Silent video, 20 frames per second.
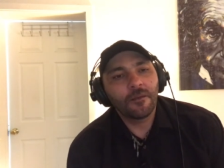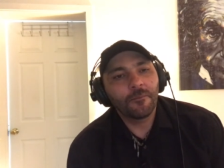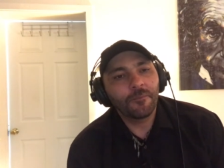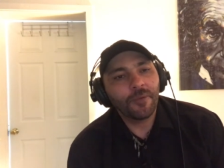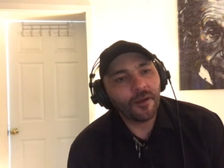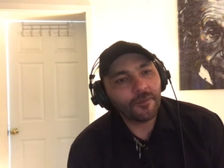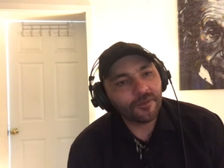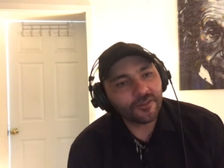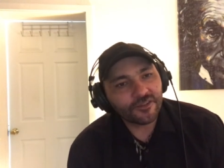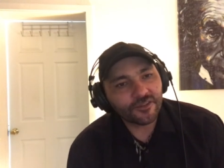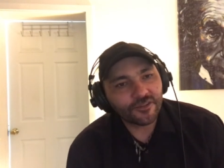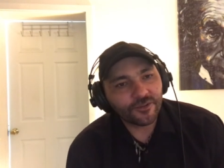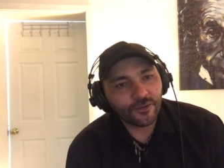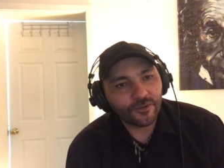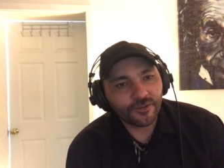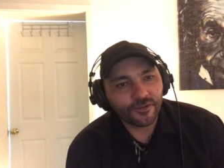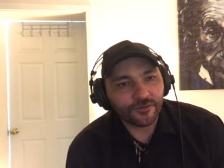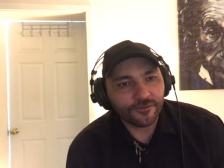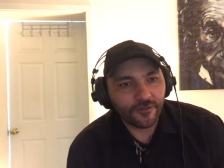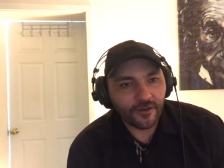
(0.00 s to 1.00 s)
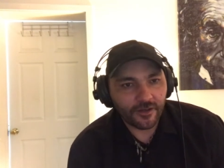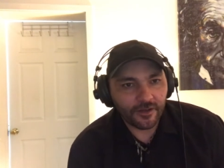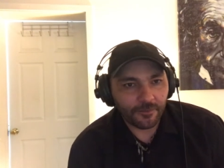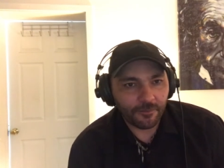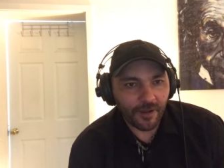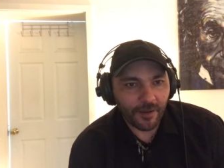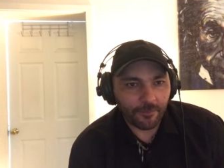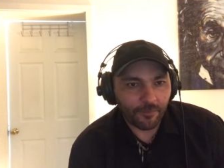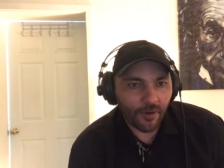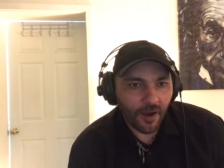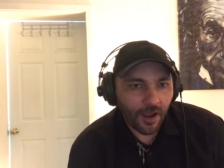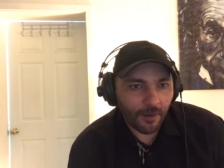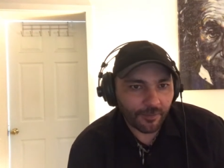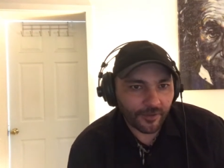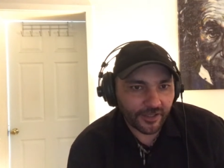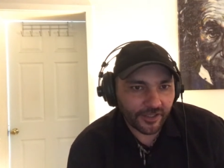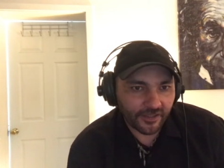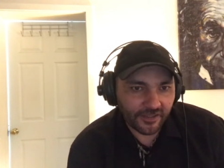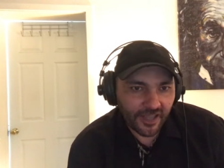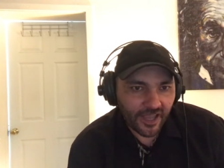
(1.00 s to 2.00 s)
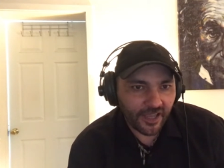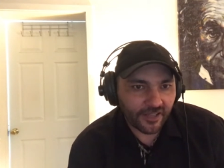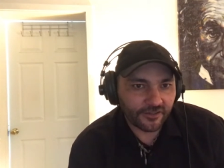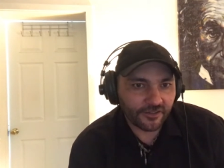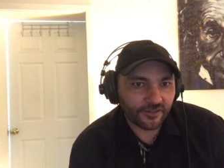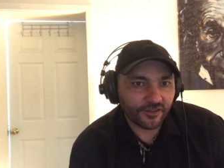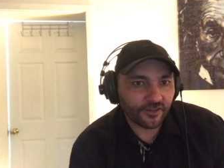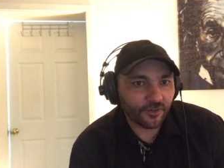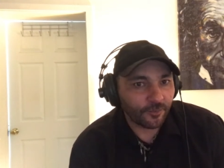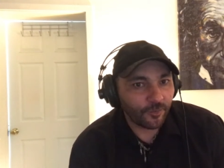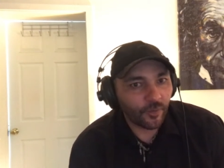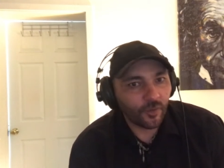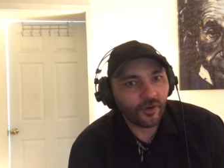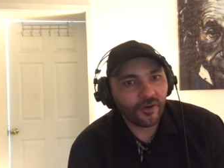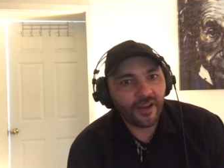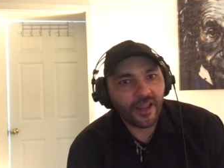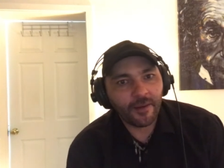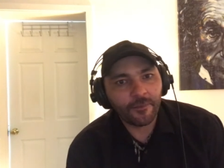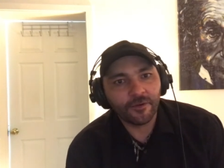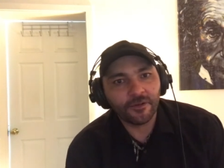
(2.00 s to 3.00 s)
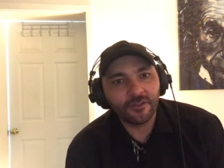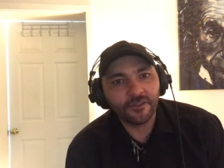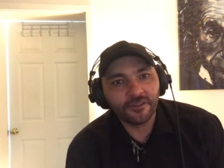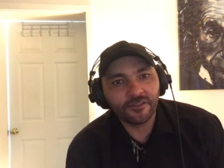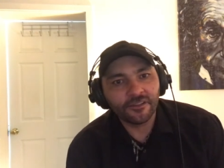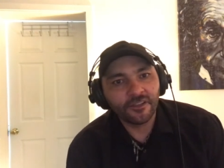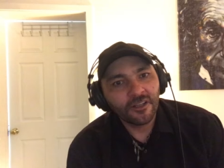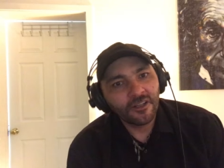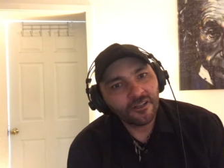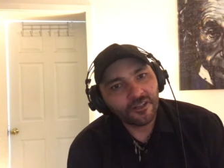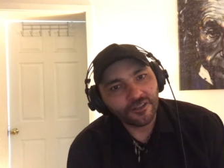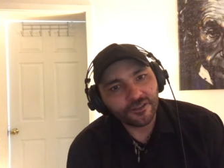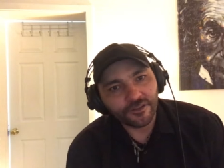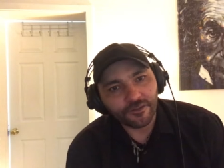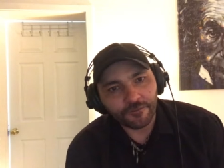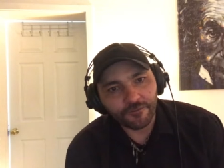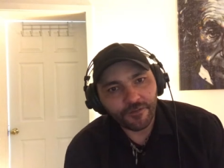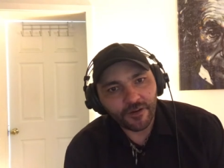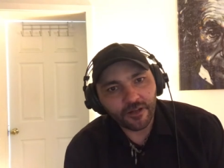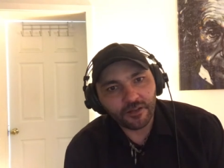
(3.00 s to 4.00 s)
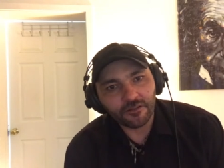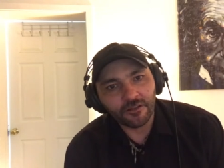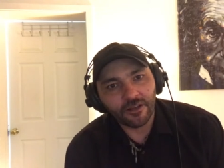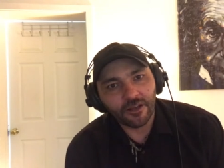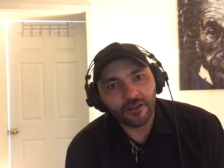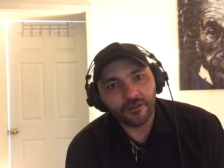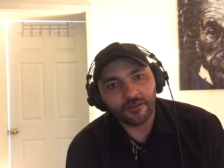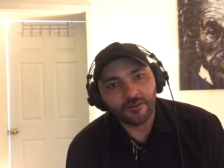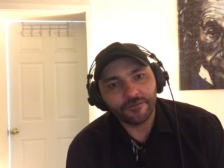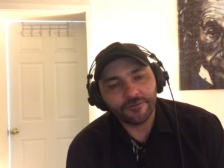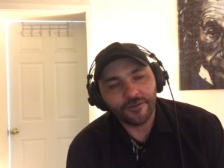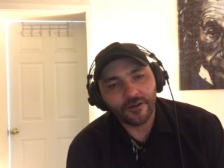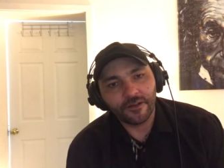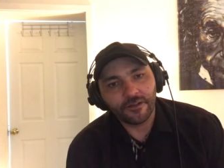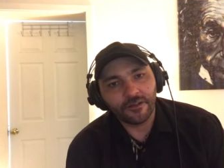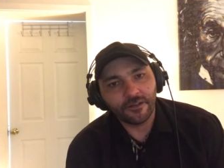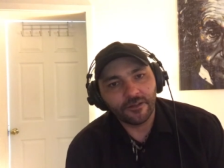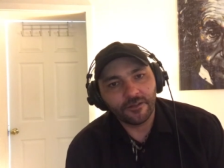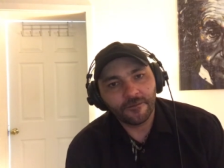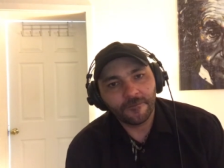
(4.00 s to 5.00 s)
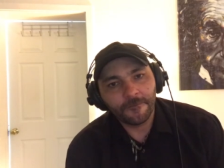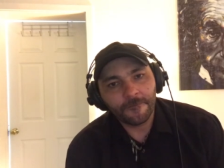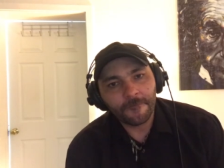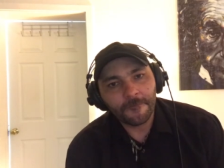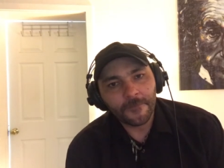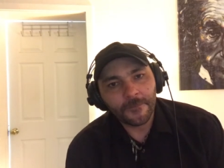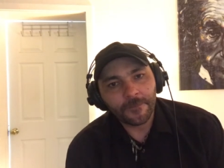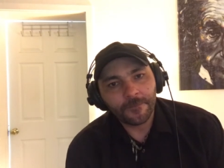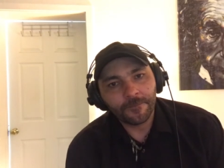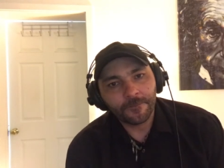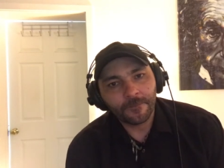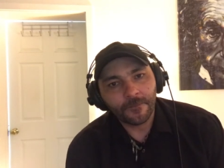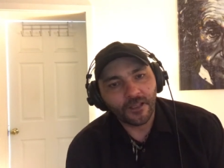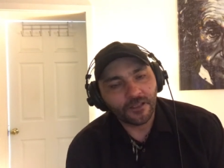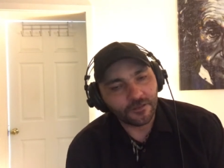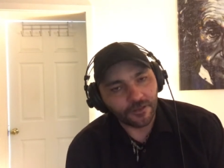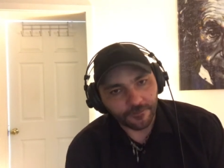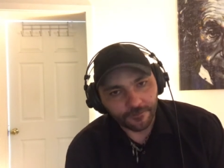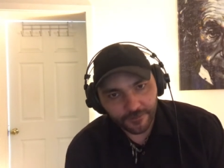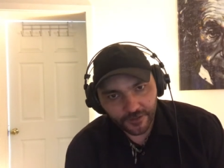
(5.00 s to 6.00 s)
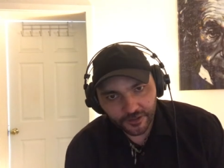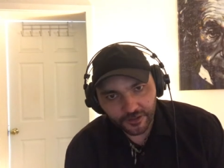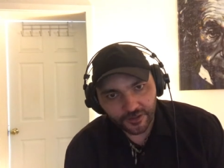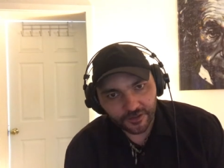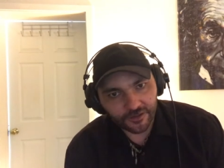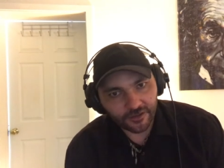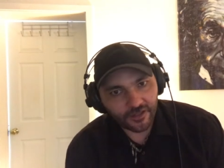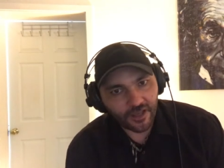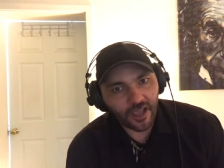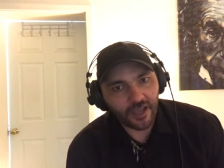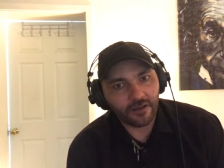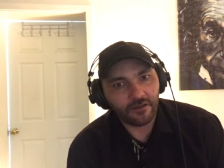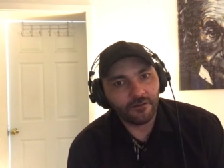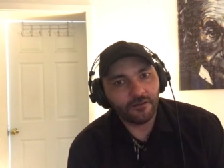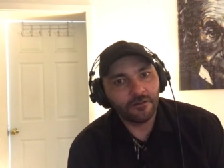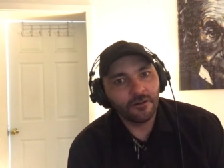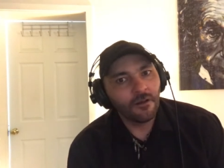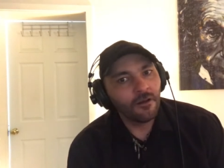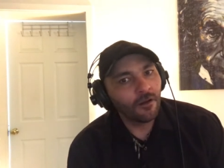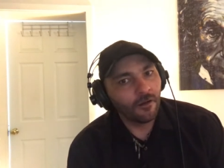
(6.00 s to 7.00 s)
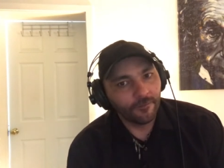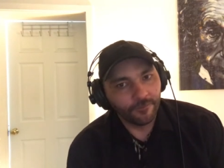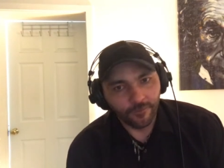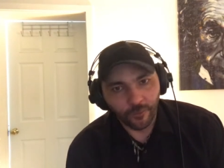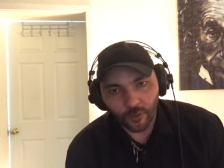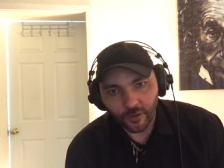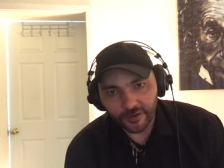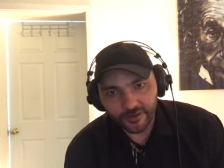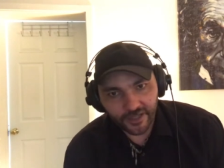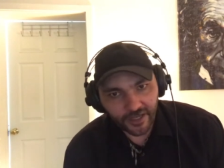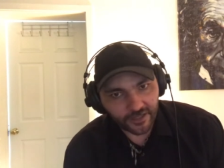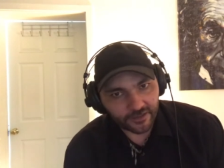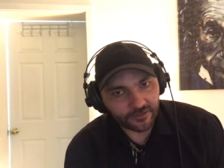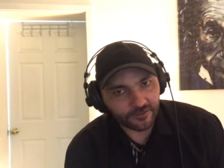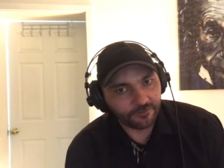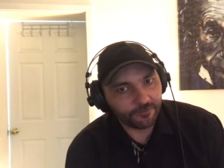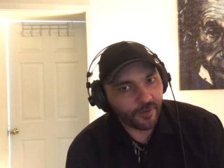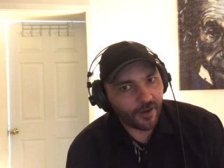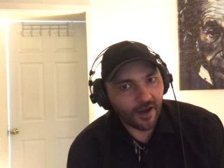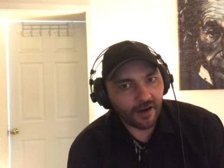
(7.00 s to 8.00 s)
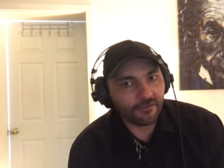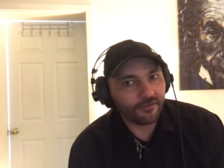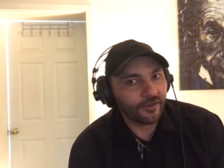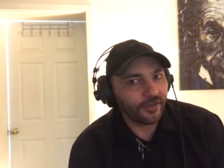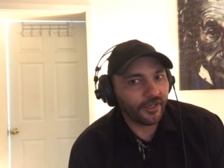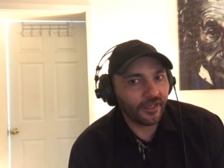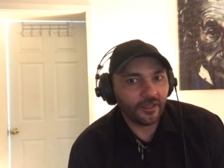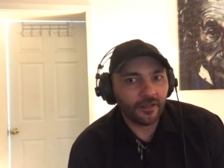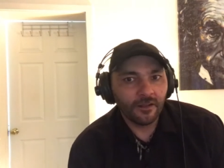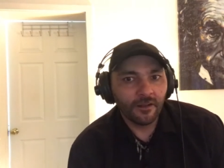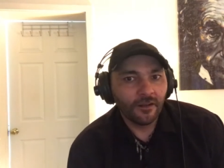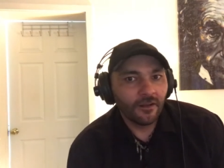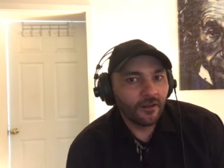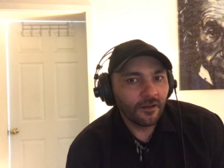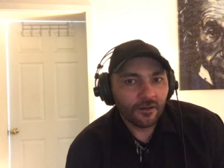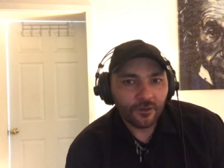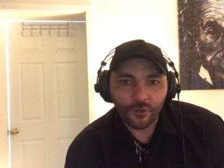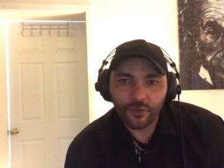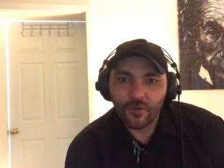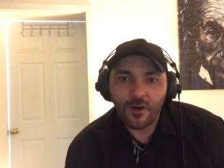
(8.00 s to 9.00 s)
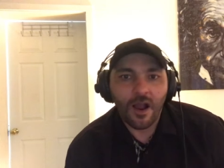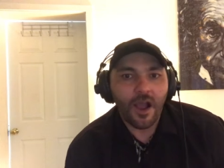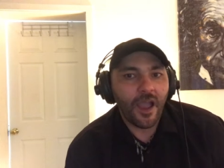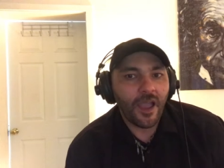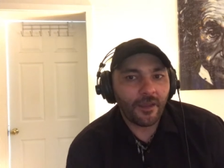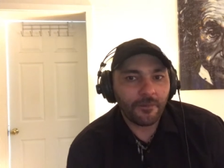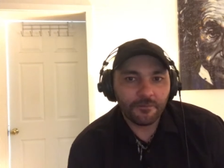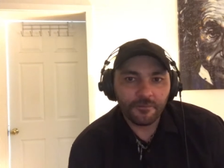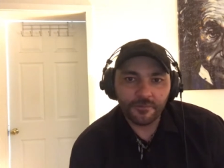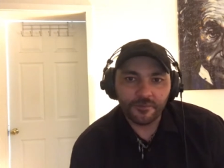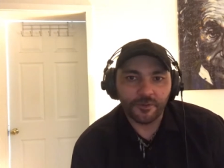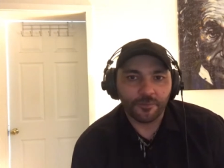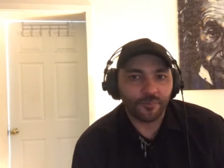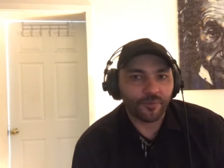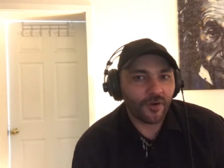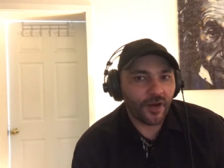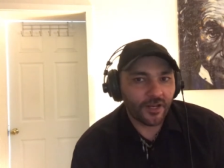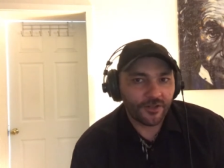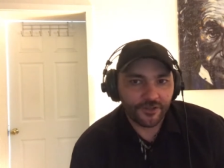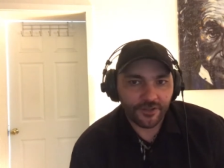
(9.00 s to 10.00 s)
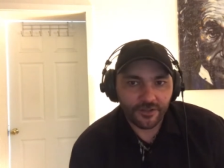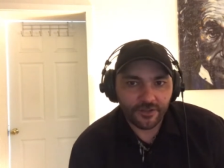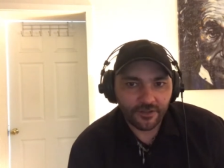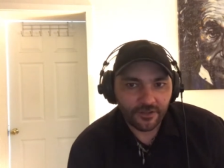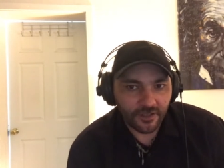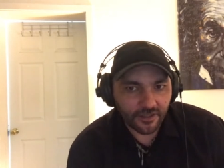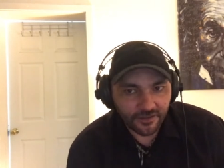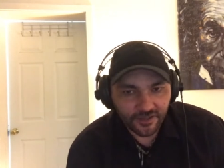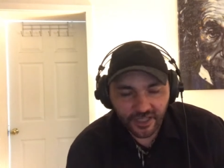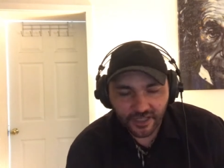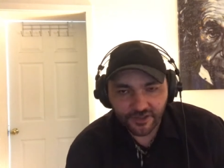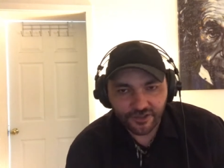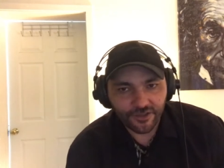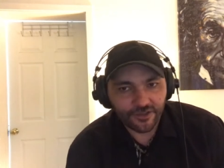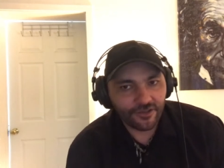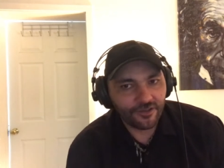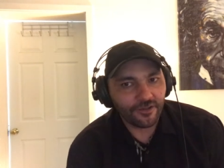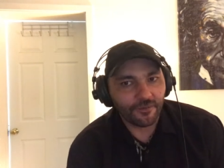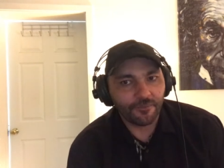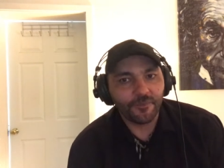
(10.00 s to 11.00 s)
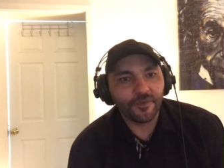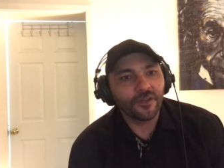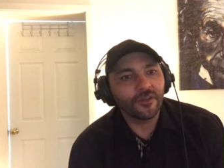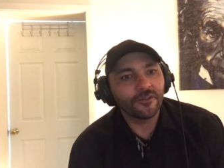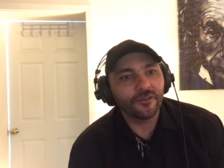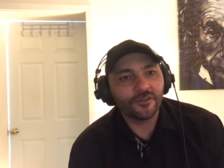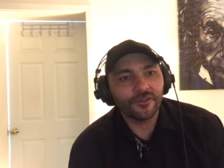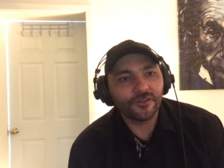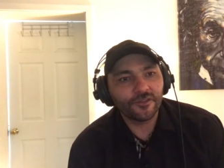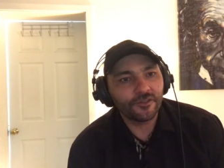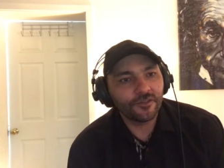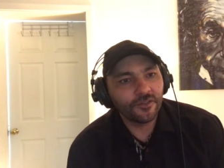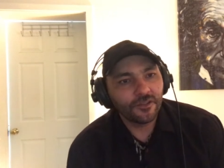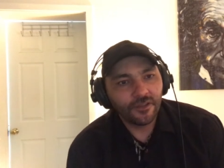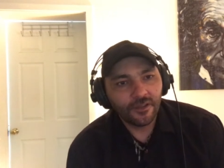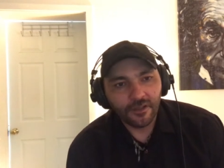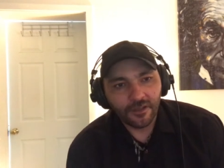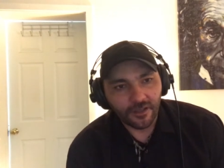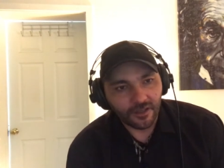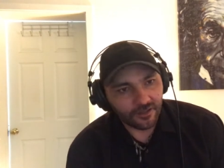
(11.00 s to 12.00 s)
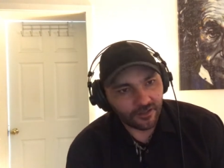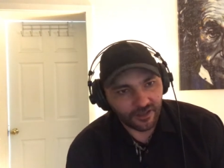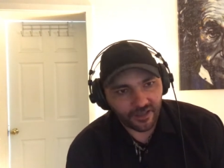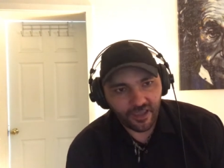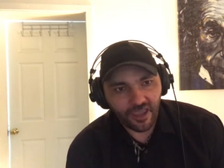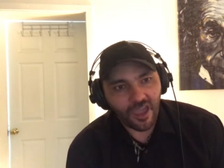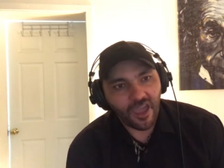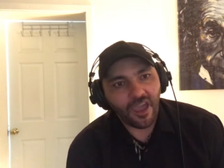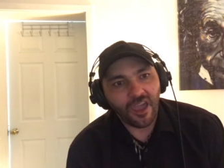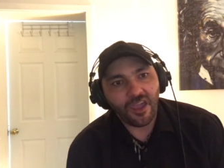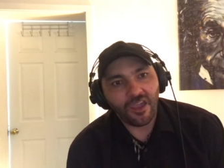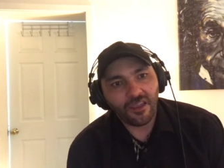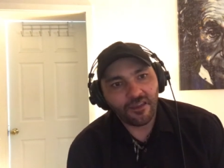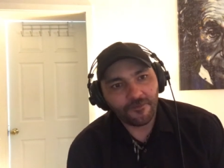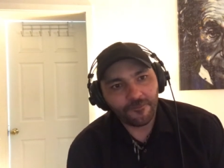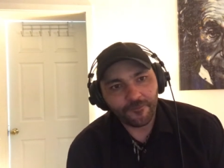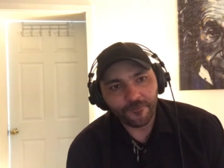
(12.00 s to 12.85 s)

Public schools are funded by property taxes, so poor neighborhoods are severely underfunded. It's a vicious cycle, a vortex of poverty, crime, depression, addiction, abuse, and decay.